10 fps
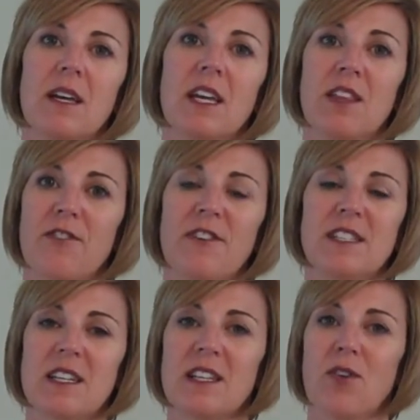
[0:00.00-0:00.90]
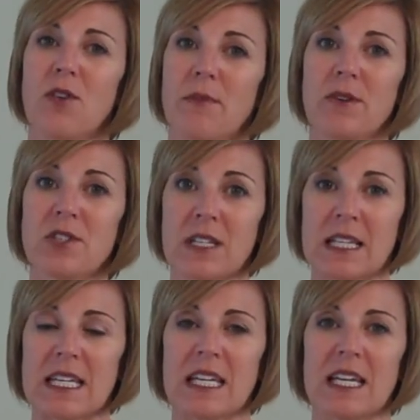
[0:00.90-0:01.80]
either physically or
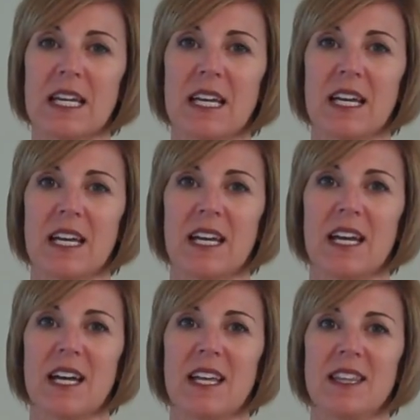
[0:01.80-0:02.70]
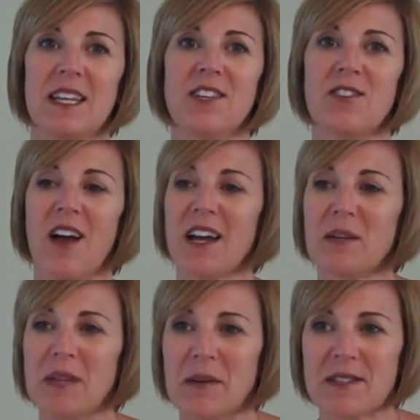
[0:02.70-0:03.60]
emotionally, then you're not
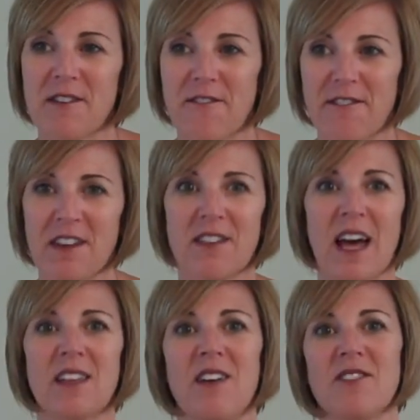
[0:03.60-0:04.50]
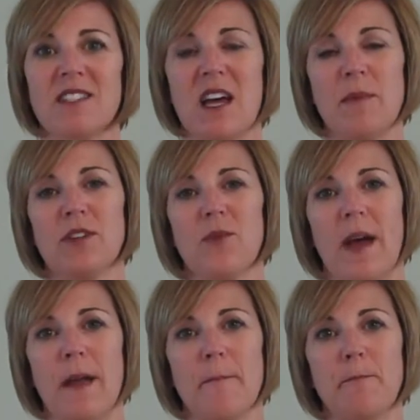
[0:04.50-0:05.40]
going to be able to feel that love that's coming your way.